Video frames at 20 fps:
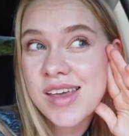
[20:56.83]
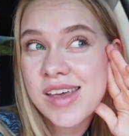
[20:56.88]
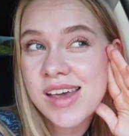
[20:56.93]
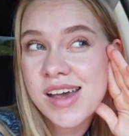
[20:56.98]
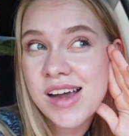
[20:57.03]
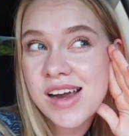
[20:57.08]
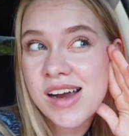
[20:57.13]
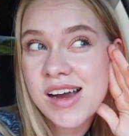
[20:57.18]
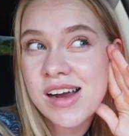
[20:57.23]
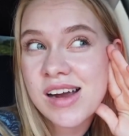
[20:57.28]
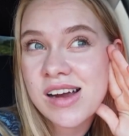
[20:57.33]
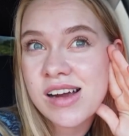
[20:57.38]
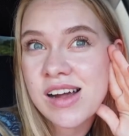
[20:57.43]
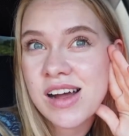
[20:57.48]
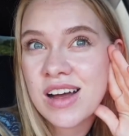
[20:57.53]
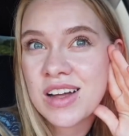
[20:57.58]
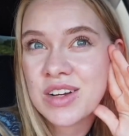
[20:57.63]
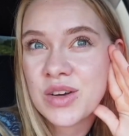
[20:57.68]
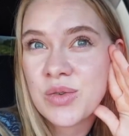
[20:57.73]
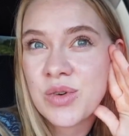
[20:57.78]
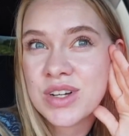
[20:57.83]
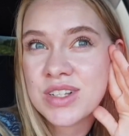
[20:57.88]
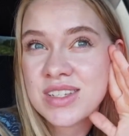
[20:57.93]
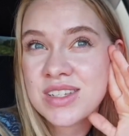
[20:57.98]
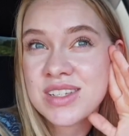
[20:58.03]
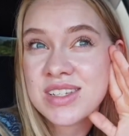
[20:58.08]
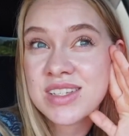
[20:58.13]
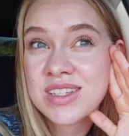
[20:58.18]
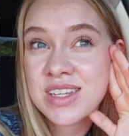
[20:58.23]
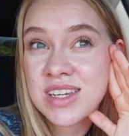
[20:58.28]
Yeah, and I want
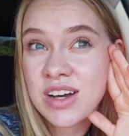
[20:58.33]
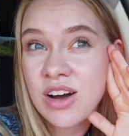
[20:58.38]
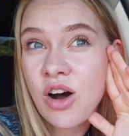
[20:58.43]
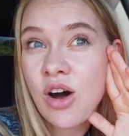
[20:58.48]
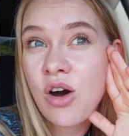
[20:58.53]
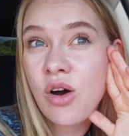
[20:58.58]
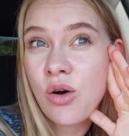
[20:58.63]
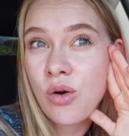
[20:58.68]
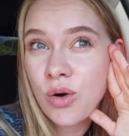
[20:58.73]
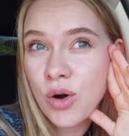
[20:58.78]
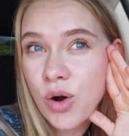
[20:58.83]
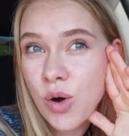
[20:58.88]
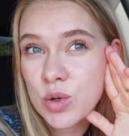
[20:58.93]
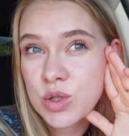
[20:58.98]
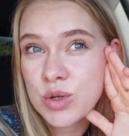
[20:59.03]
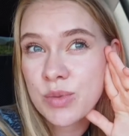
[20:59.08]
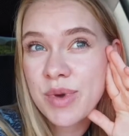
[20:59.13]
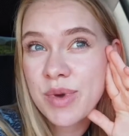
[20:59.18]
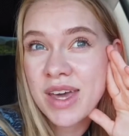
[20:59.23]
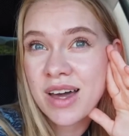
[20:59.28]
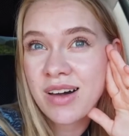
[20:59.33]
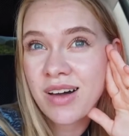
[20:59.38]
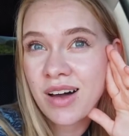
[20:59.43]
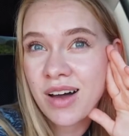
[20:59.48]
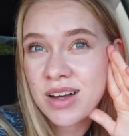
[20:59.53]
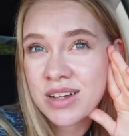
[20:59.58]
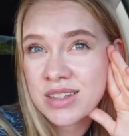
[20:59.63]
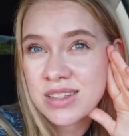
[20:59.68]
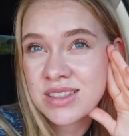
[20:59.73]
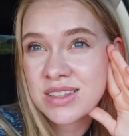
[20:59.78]
to see how
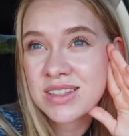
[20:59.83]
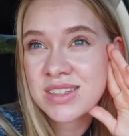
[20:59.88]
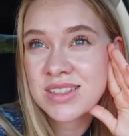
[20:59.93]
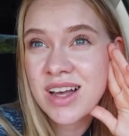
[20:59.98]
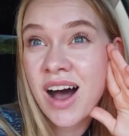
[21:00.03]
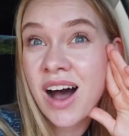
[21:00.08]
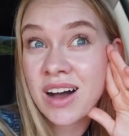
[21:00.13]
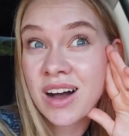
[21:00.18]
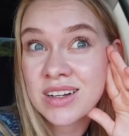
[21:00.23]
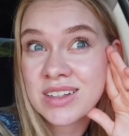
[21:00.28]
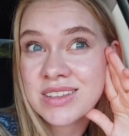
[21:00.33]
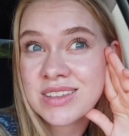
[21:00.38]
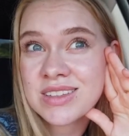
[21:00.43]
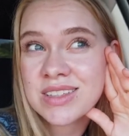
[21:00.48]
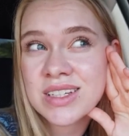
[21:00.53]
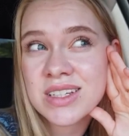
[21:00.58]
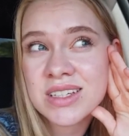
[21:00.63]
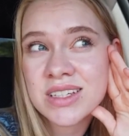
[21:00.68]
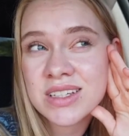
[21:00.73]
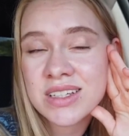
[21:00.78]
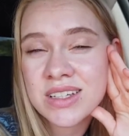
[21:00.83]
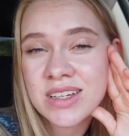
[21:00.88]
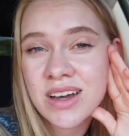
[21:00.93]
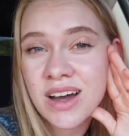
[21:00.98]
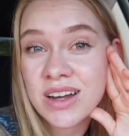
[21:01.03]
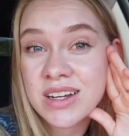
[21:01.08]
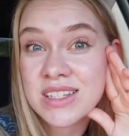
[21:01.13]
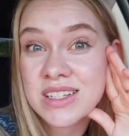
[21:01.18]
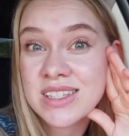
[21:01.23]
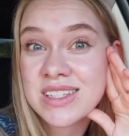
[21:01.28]
Jamaicans act
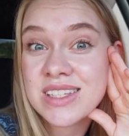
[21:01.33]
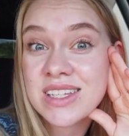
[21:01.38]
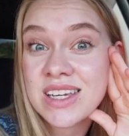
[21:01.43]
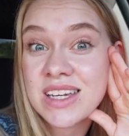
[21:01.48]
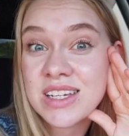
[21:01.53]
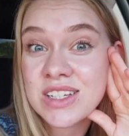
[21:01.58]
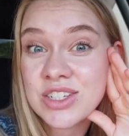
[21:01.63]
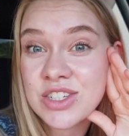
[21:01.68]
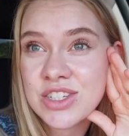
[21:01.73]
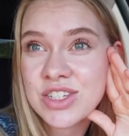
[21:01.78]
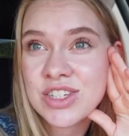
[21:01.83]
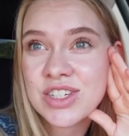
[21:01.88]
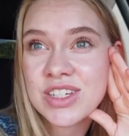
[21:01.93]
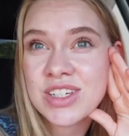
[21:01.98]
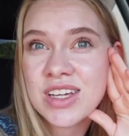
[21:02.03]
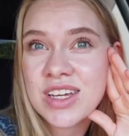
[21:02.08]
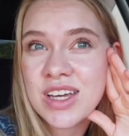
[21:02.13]
on the stage.